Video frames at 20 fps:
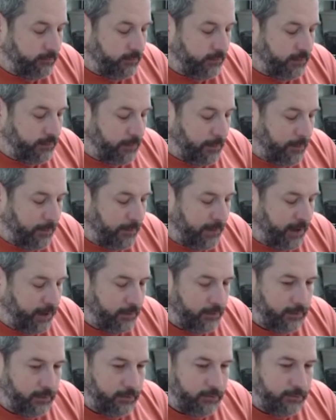the
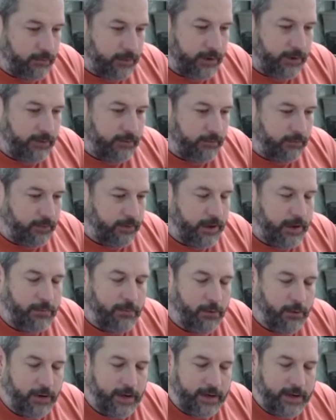propeller, one of the
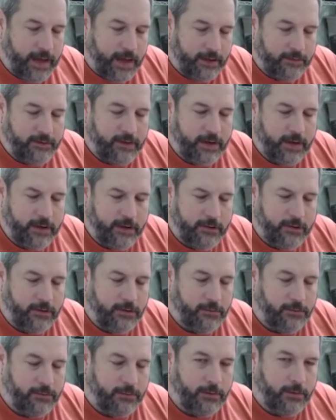important tasks that it could do
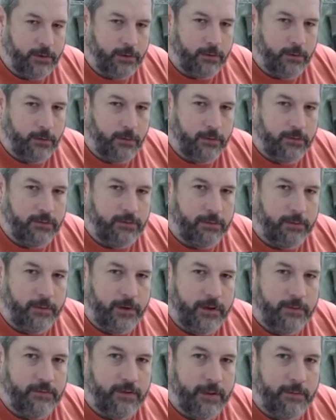that was really cool is
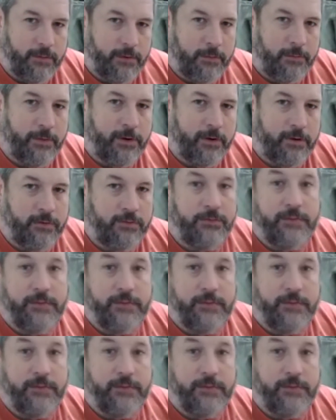it was able to produce